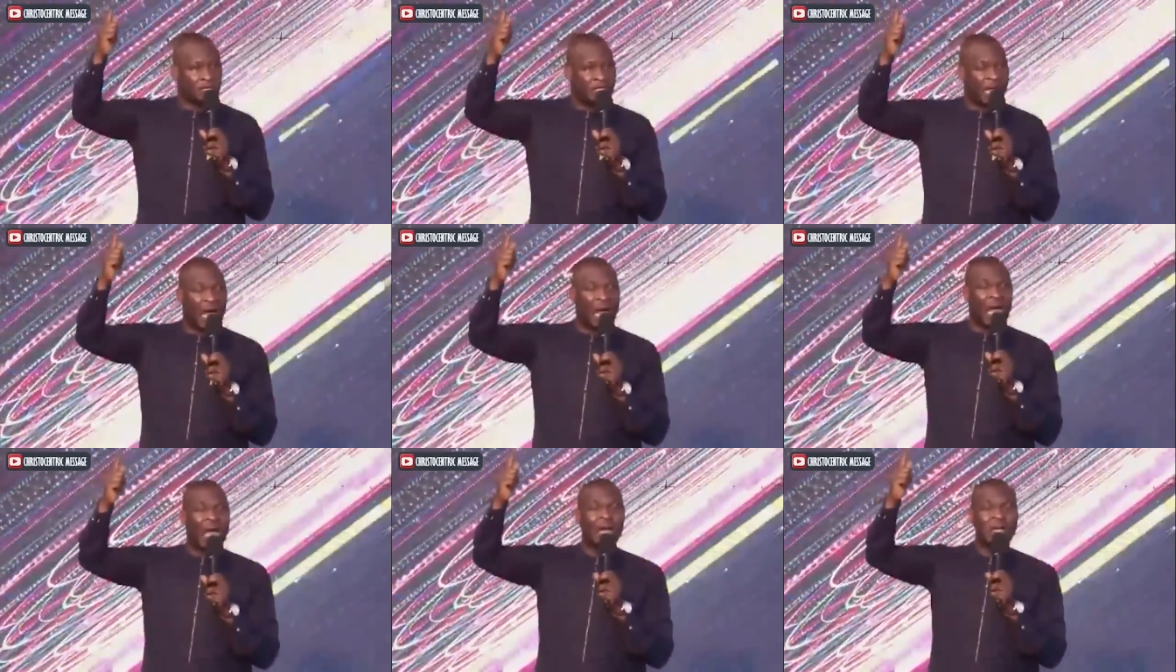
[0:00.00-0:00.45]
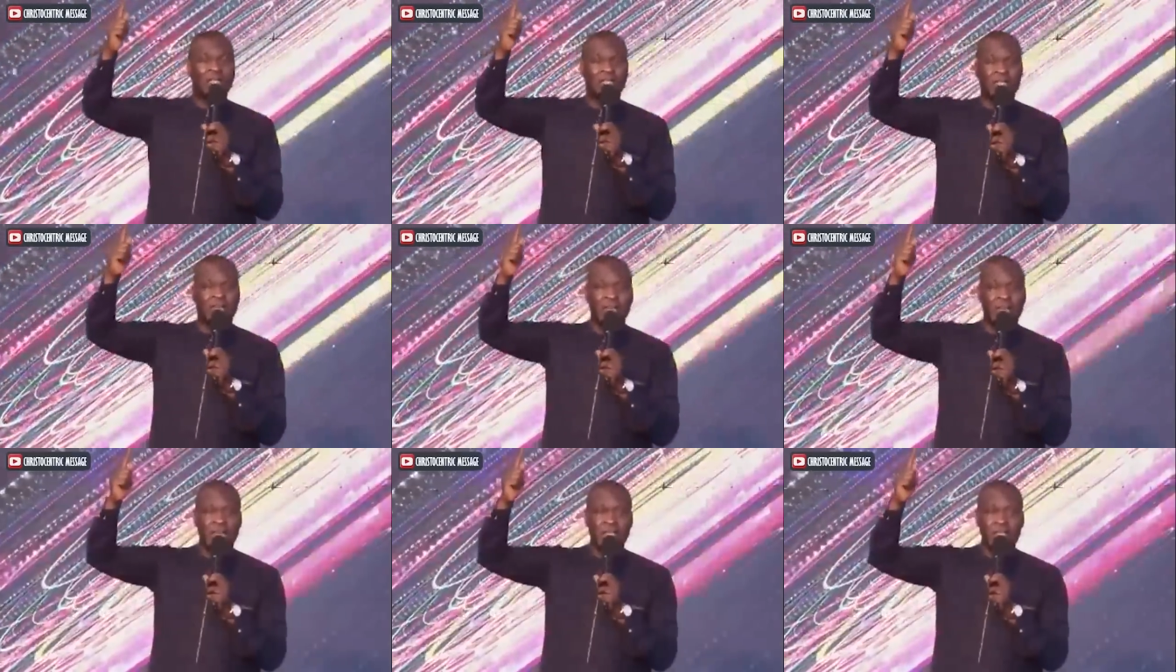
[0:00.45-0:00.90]

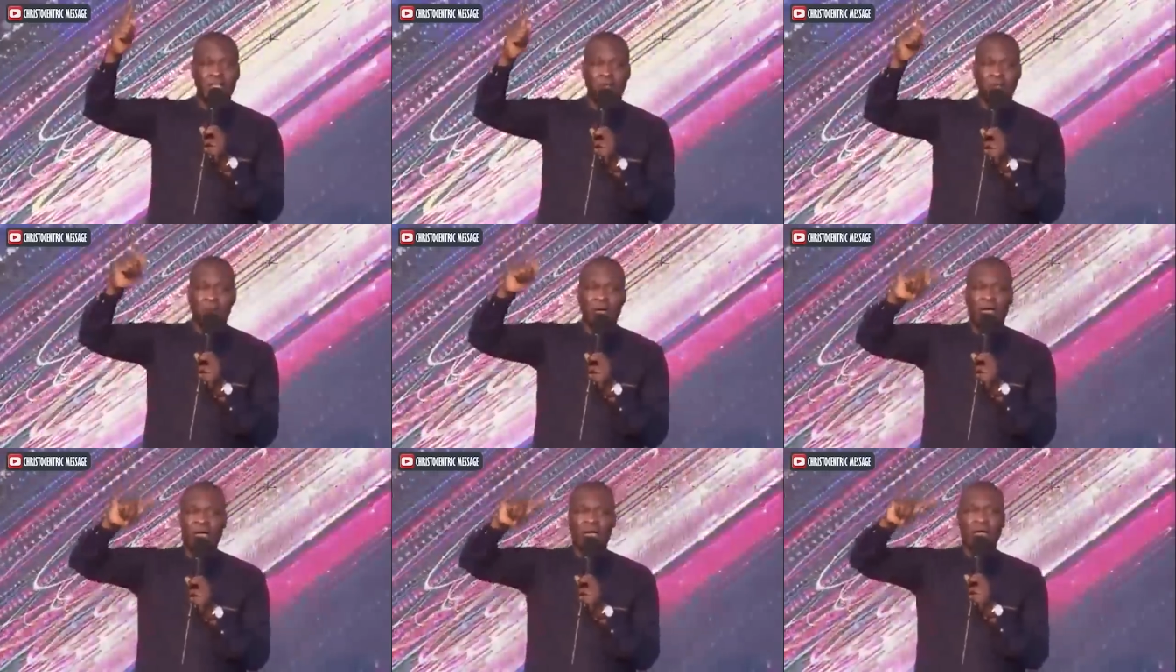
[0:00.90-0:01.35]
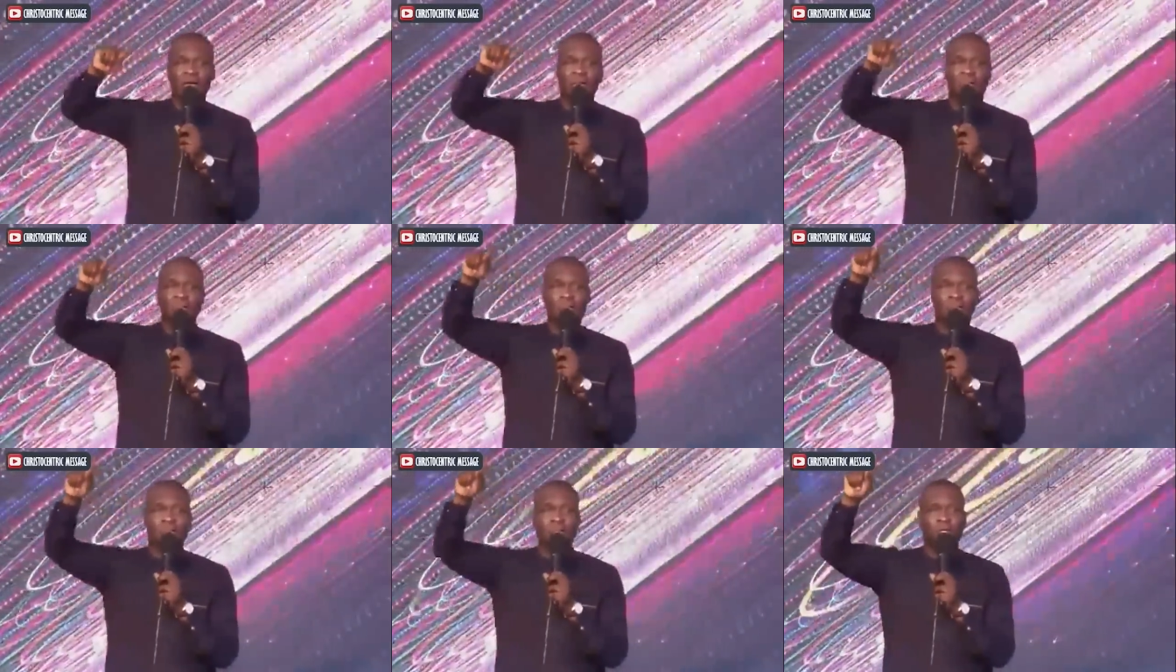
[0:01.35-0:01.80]
Darkness
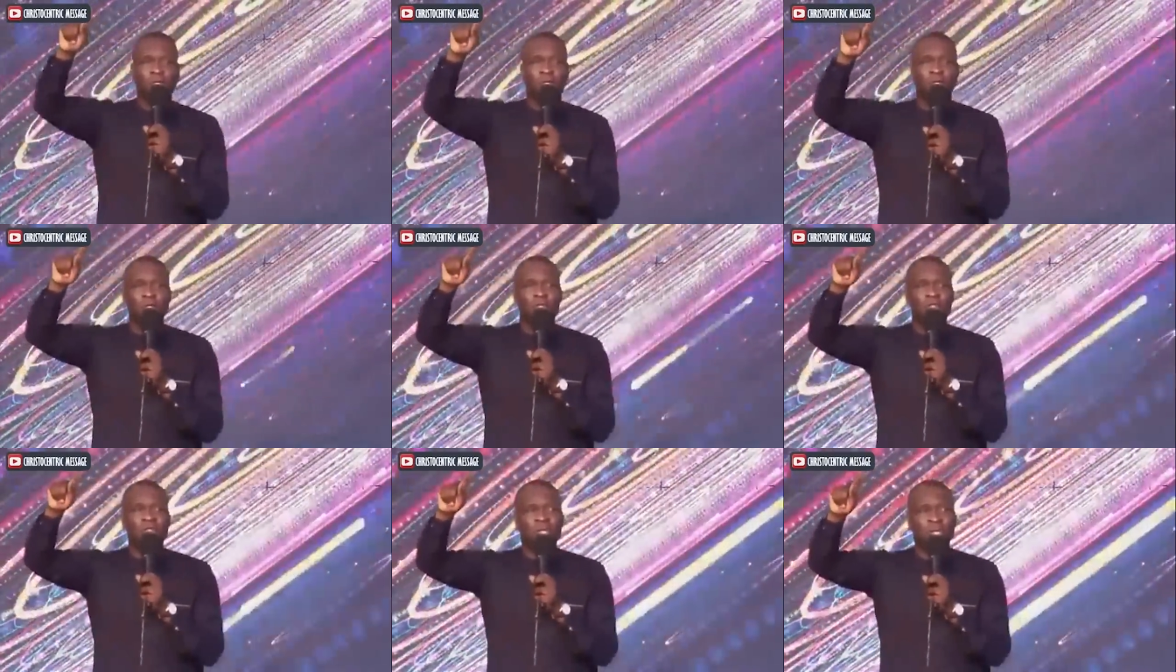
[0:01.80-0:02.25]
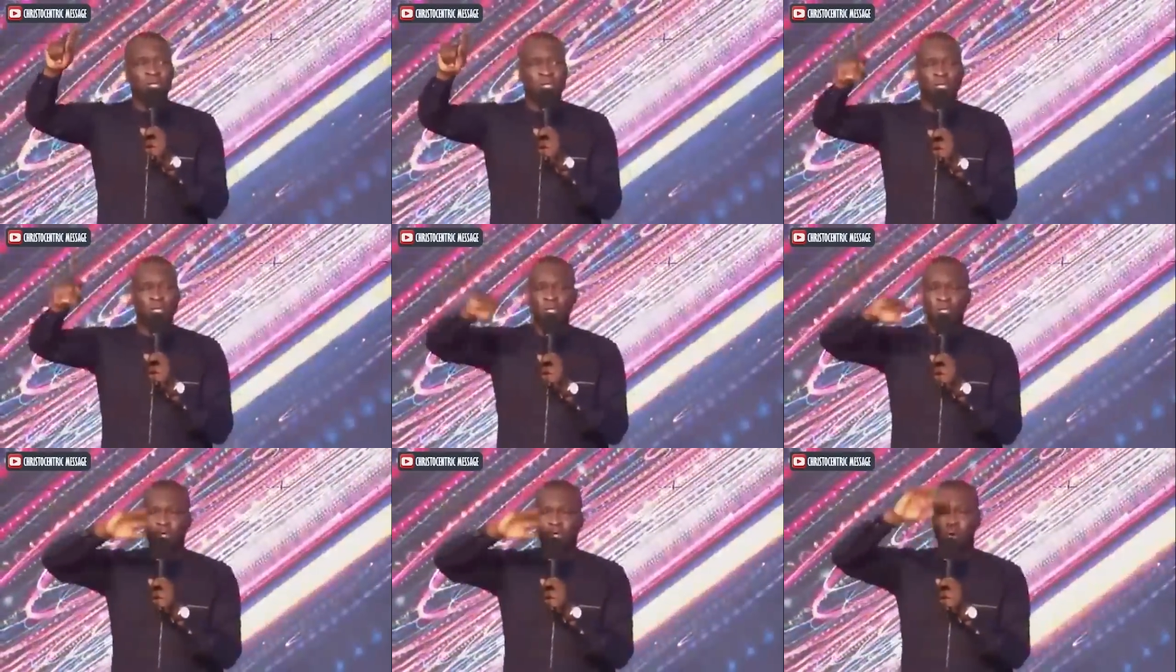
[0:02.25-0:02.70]
trembles
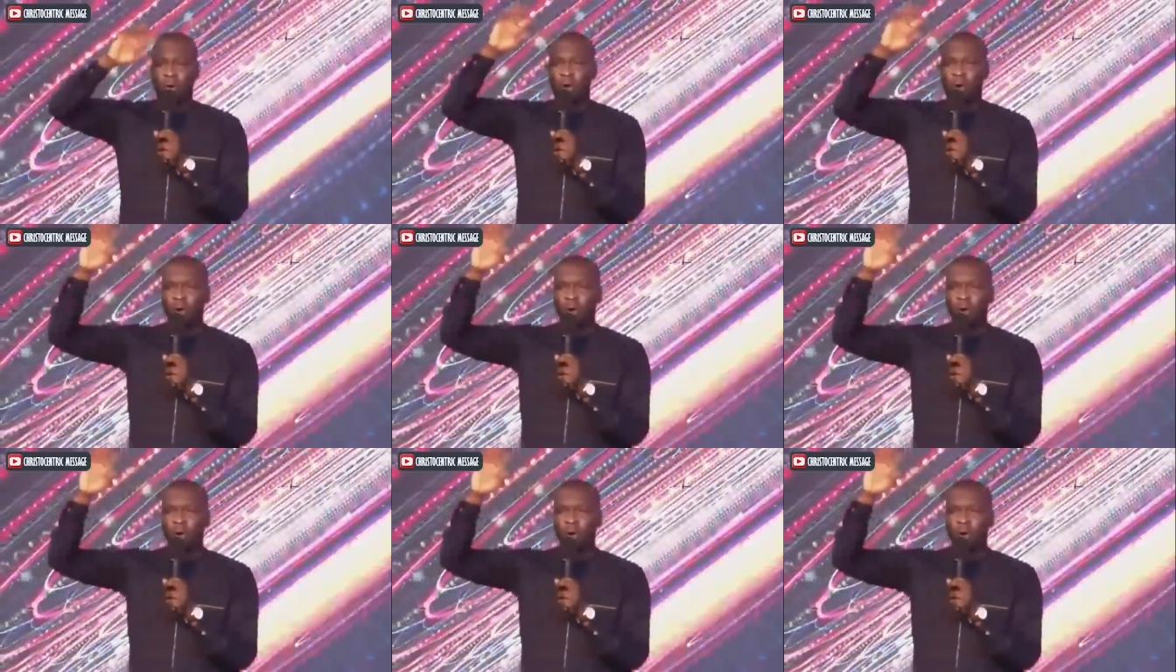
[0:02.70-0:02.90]
in your